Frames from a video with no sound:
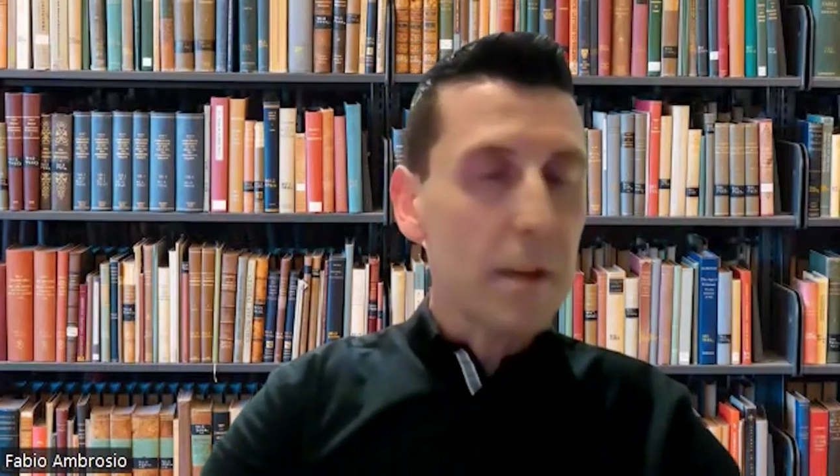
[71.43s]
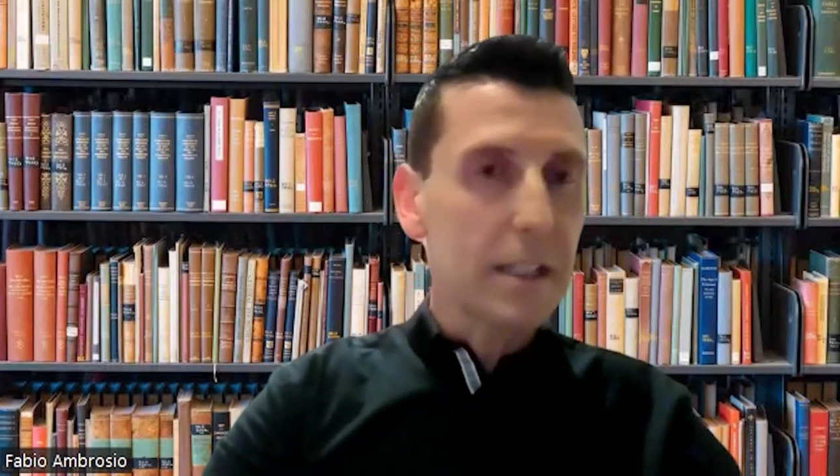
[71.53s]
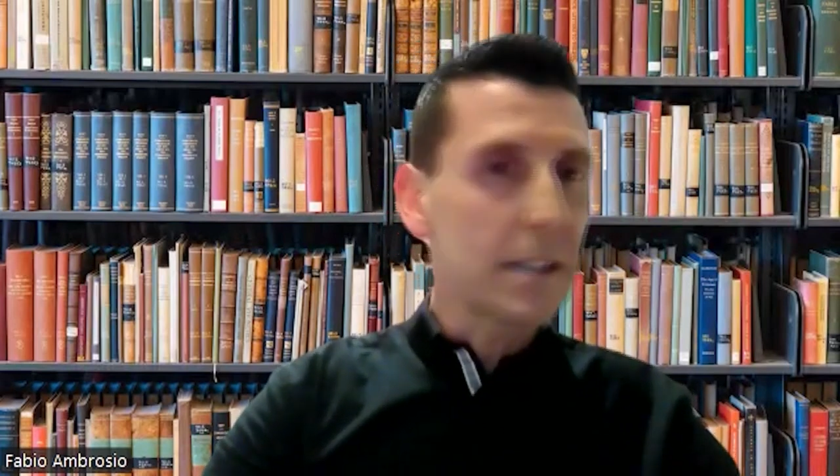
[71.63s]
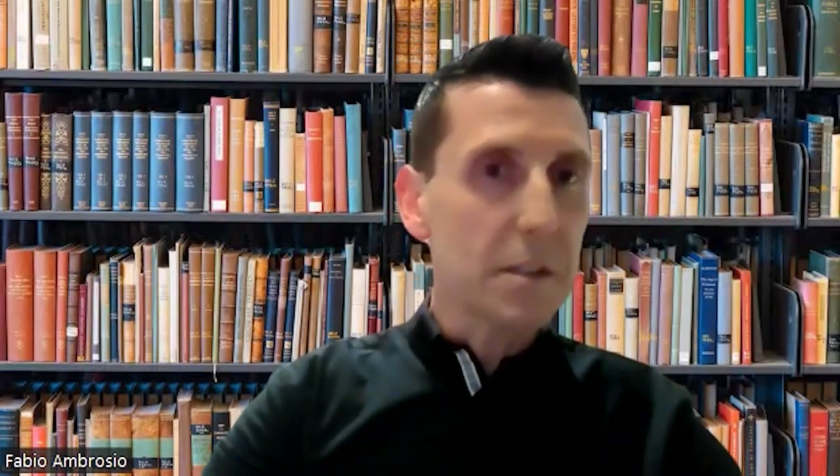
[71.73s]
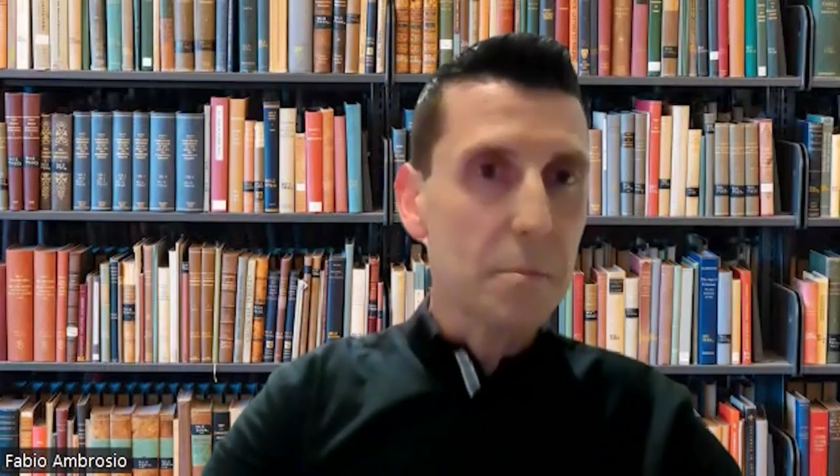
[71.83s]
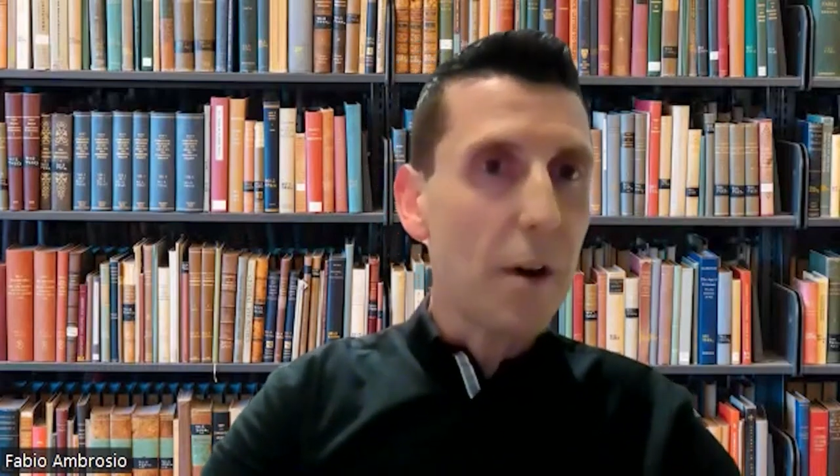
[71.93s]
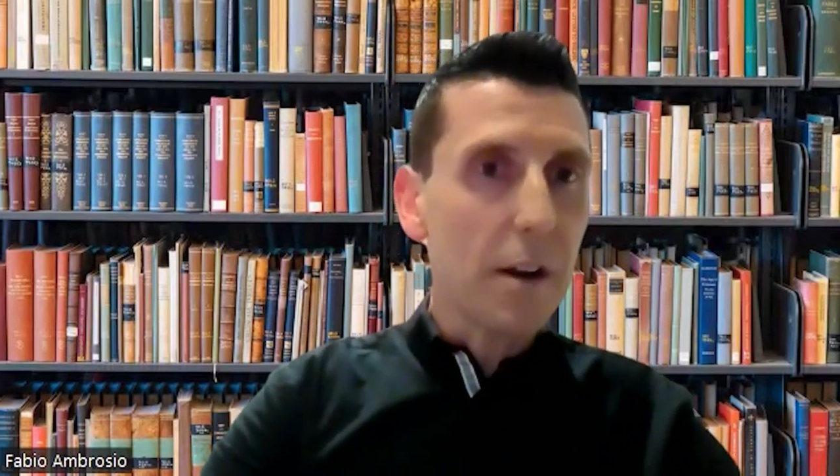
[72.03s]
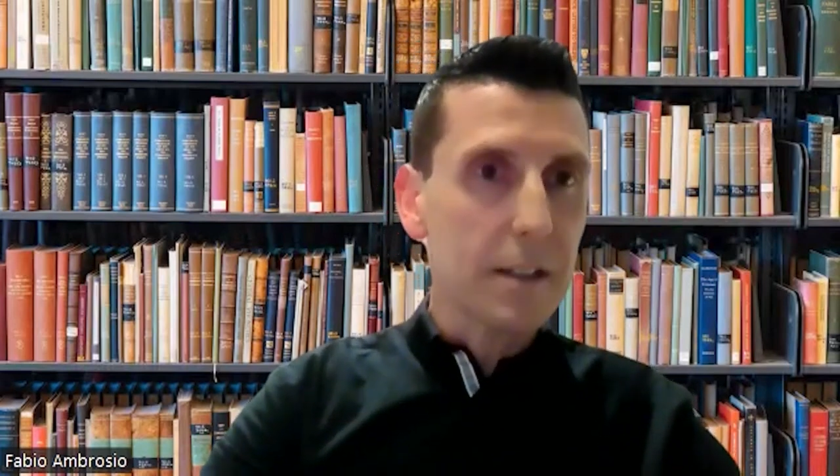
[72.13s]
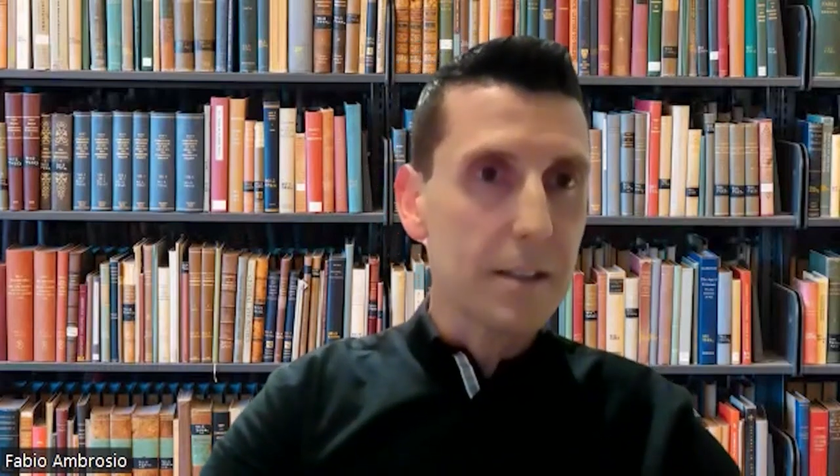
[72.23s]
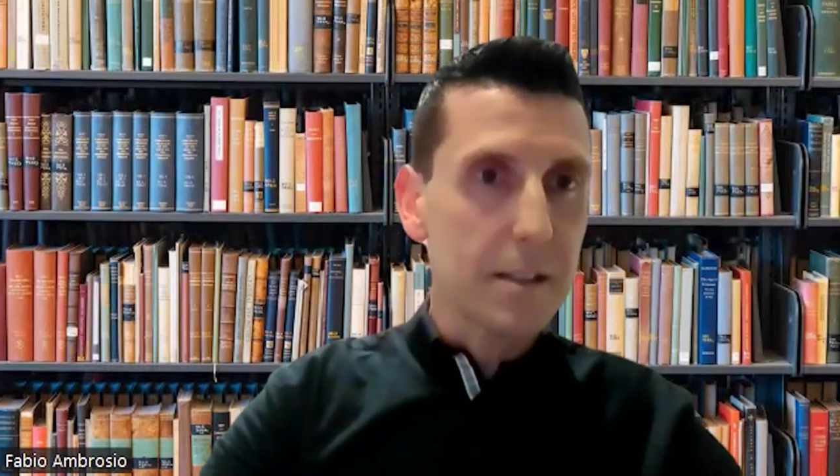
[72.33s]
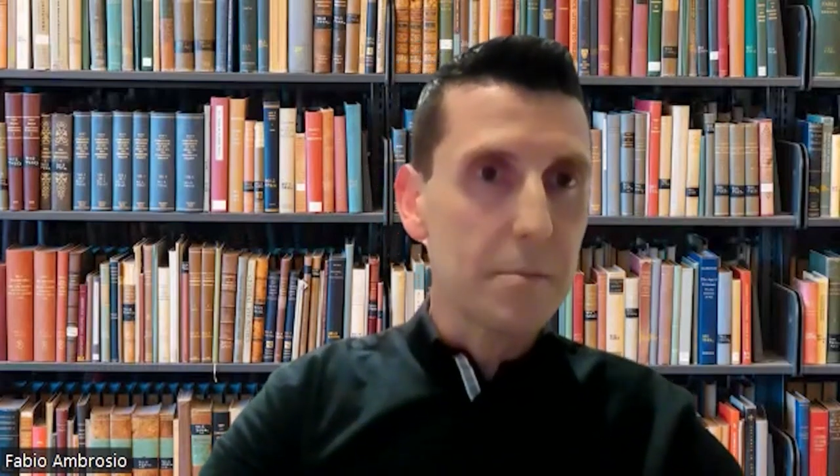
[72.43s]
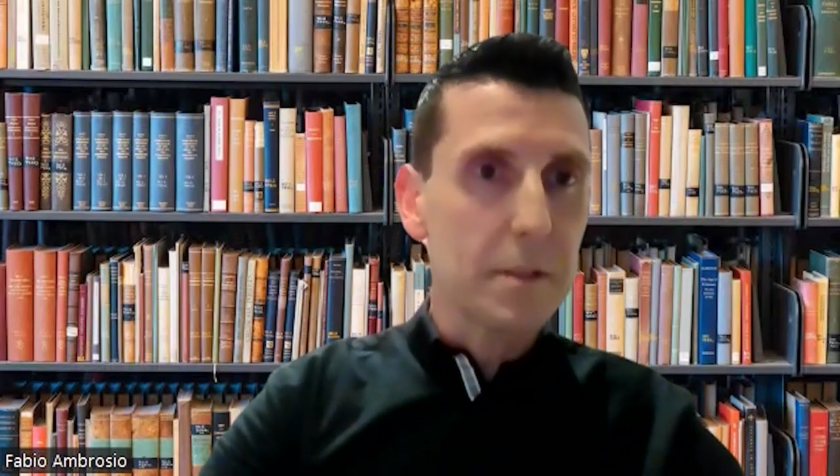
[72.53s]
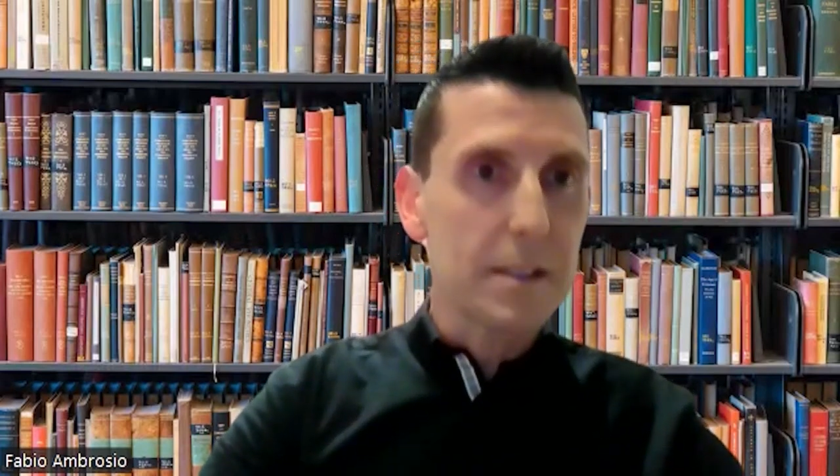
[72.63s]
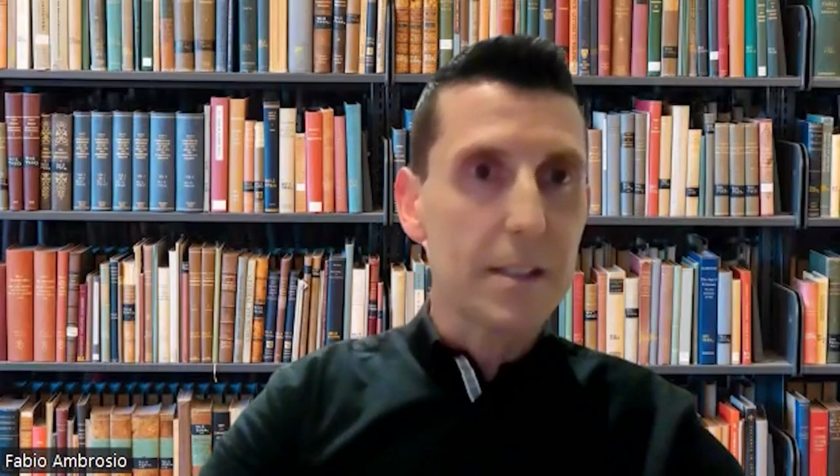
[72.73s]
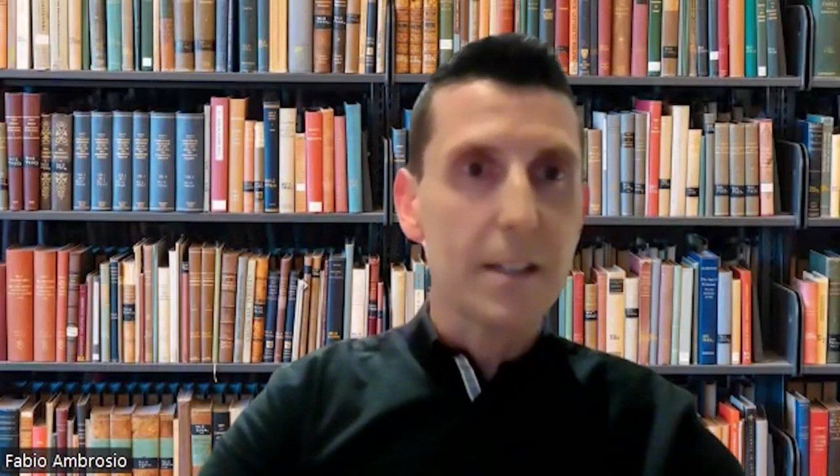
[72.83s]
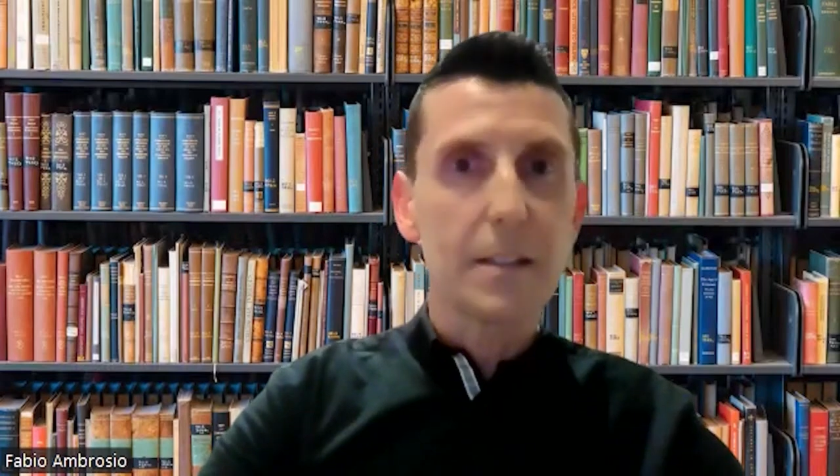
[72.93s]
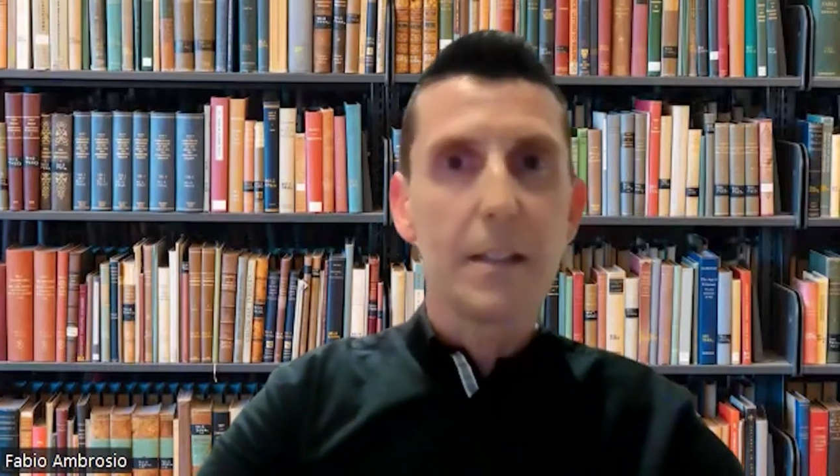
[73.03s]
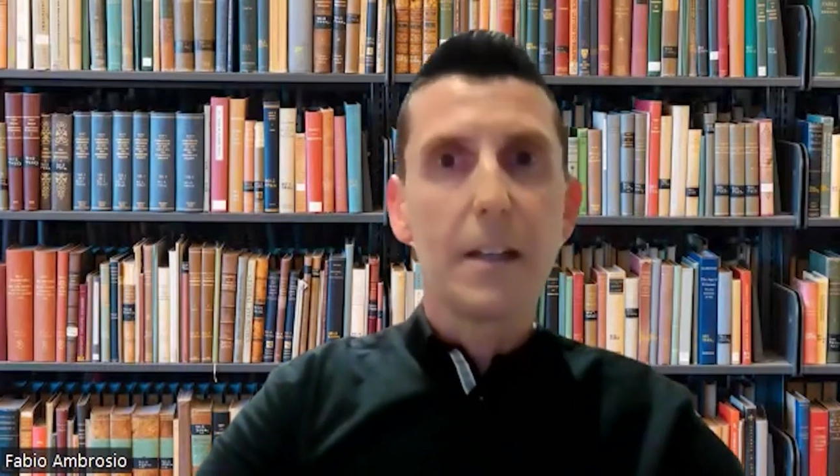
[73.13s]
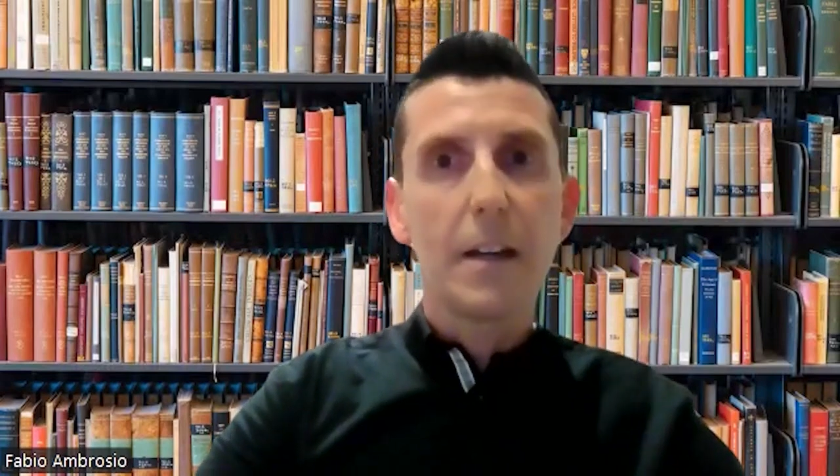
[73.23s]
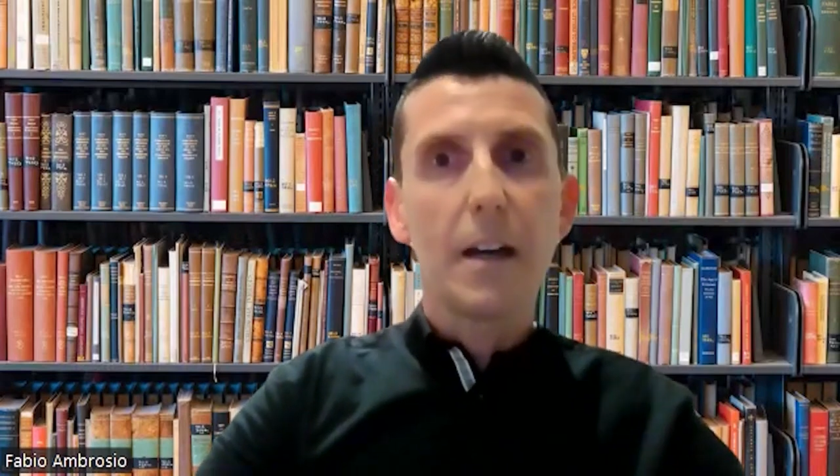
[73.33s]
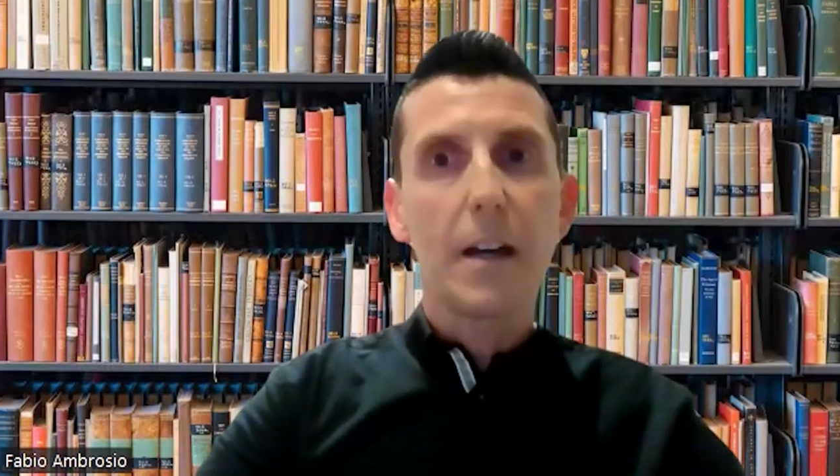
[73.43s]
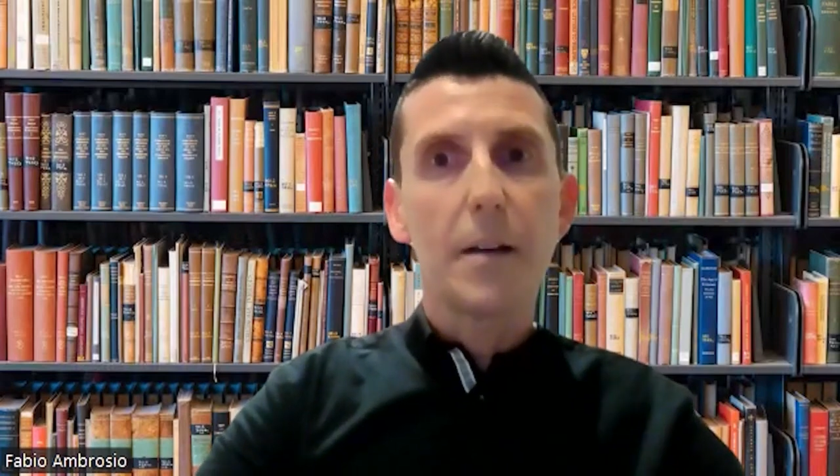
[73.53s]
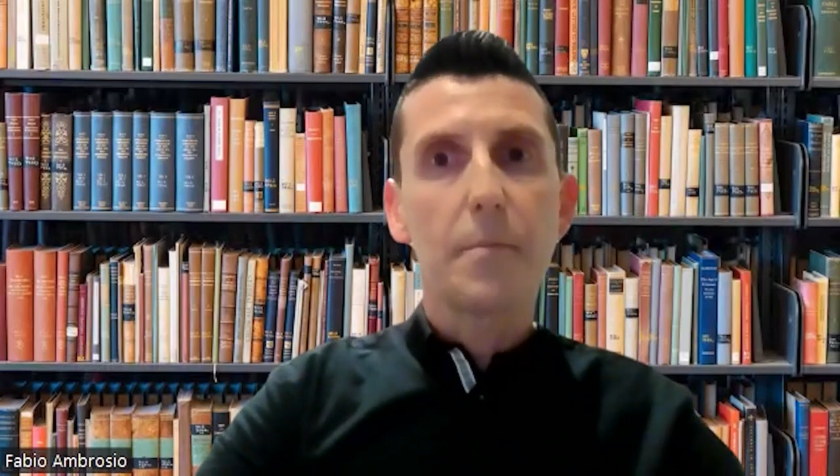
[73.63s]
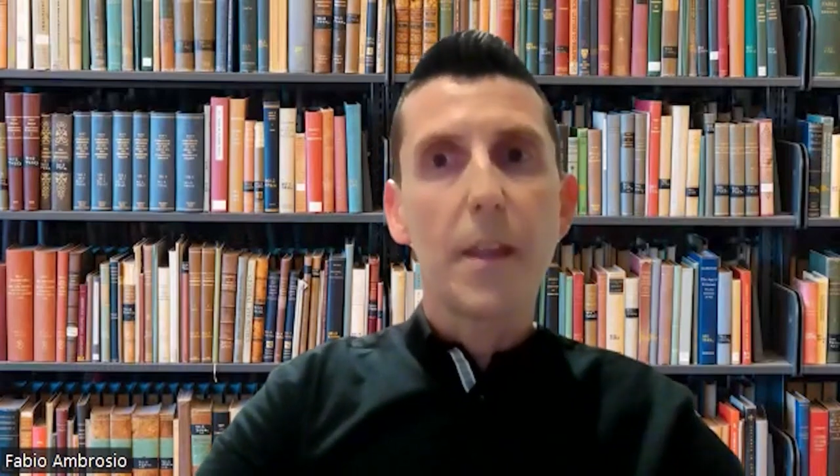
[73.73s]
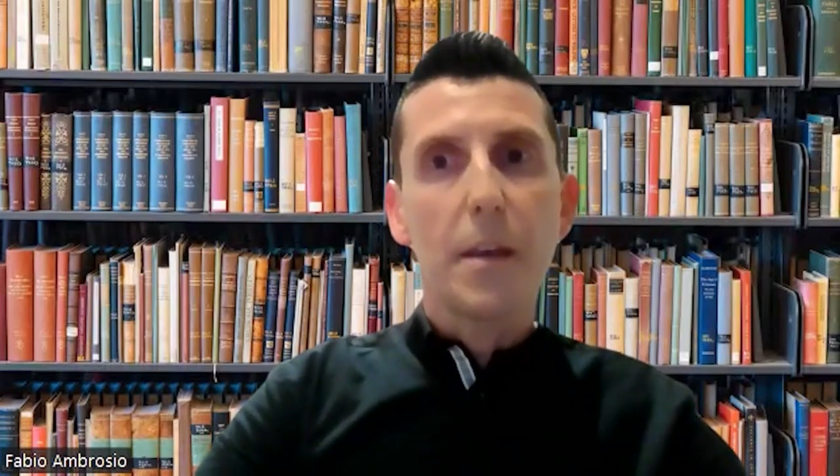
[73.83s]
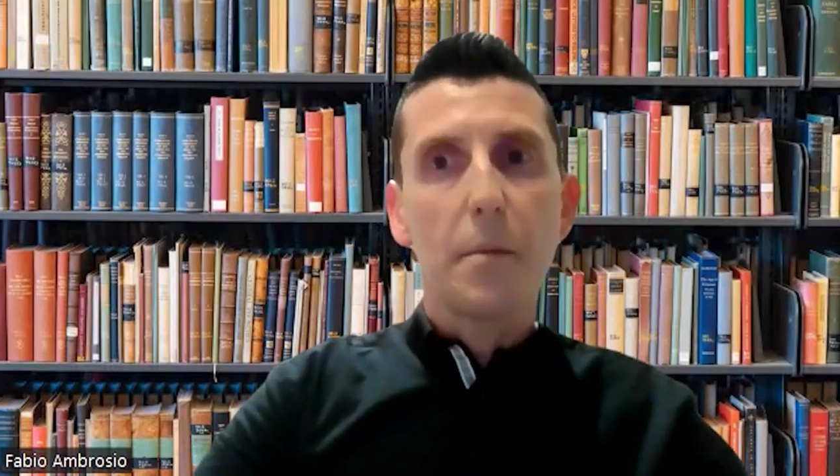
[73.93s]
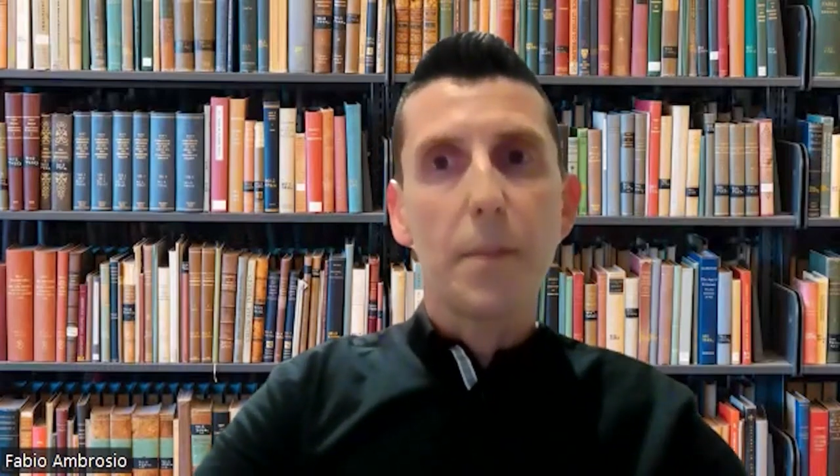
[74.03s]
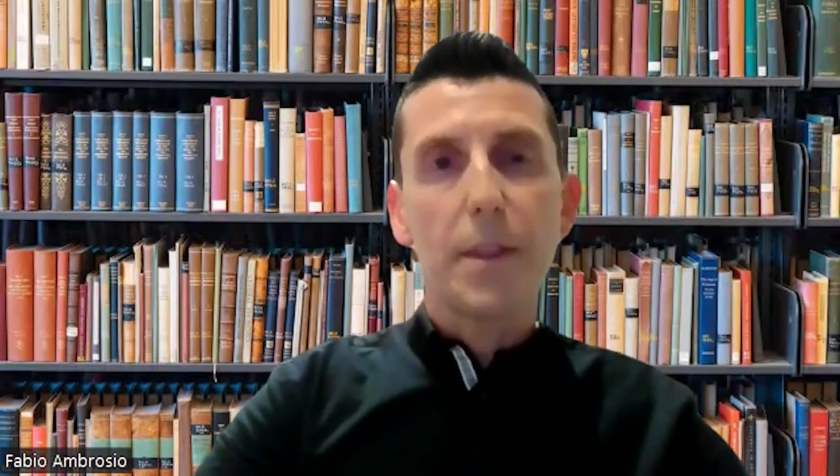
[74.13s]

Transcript: money in their pocket simply said um,